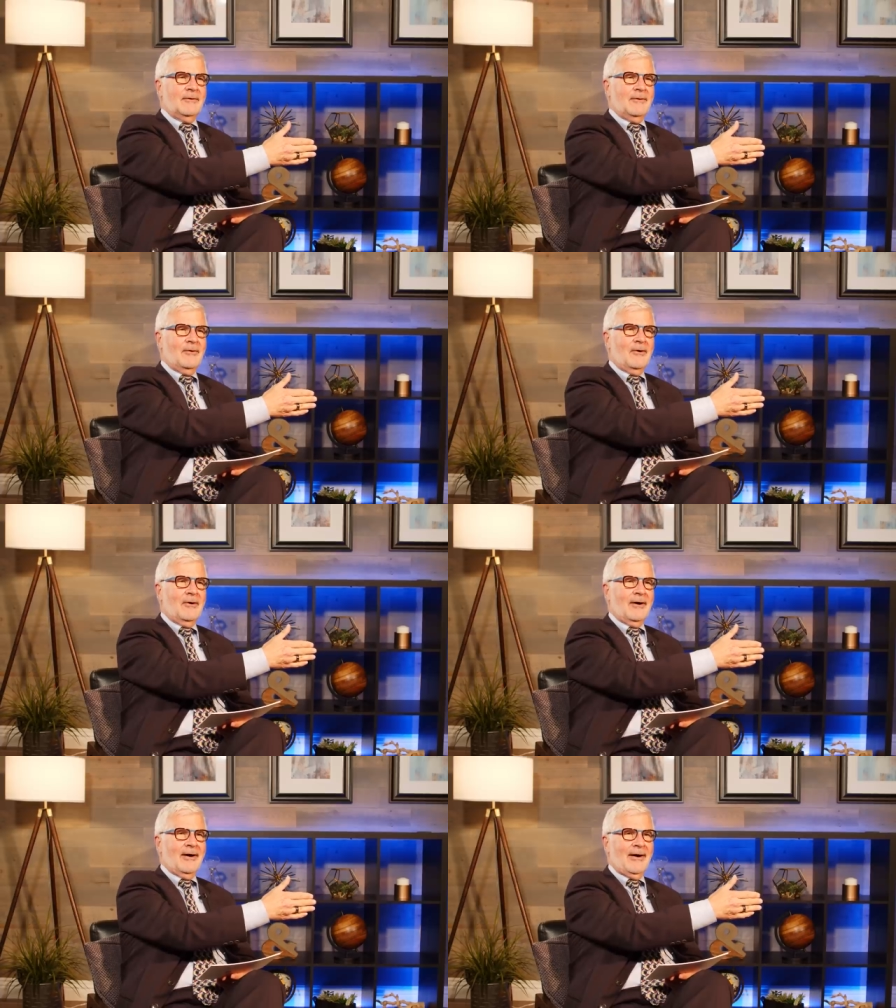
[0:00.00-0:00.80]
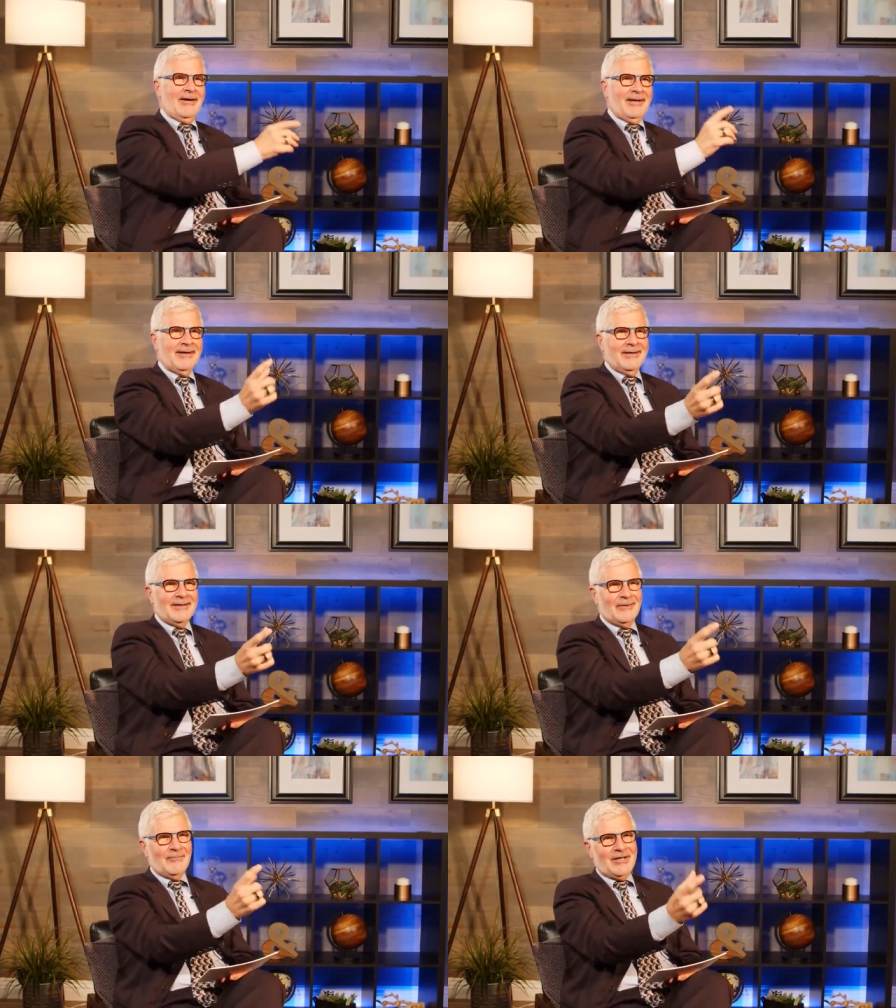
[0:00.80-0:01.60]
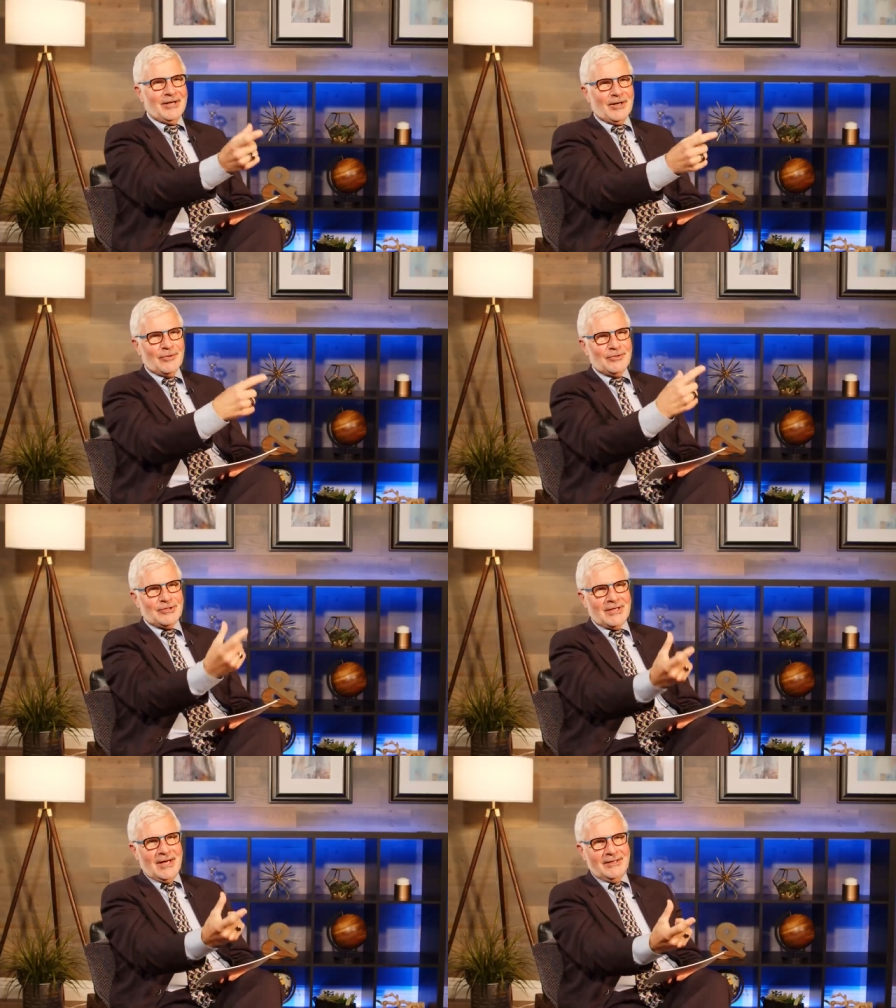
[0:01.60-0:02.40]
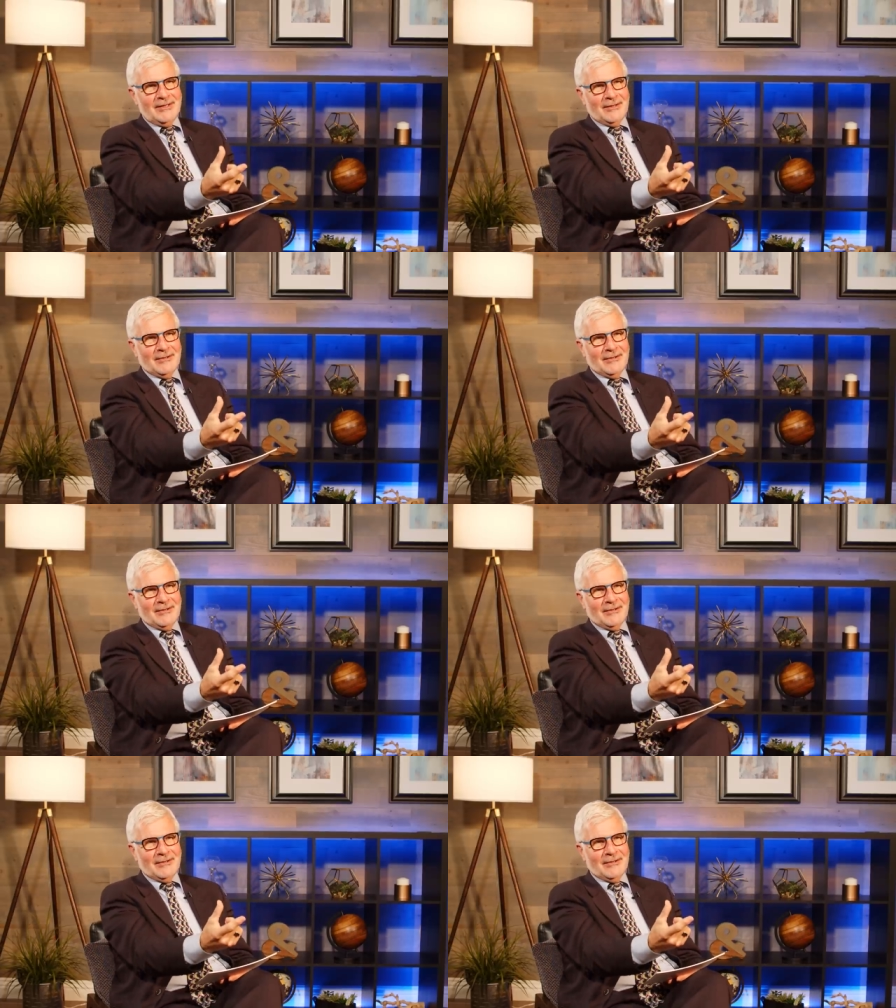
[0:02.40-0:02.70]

Or, I mean, can we negotiate here?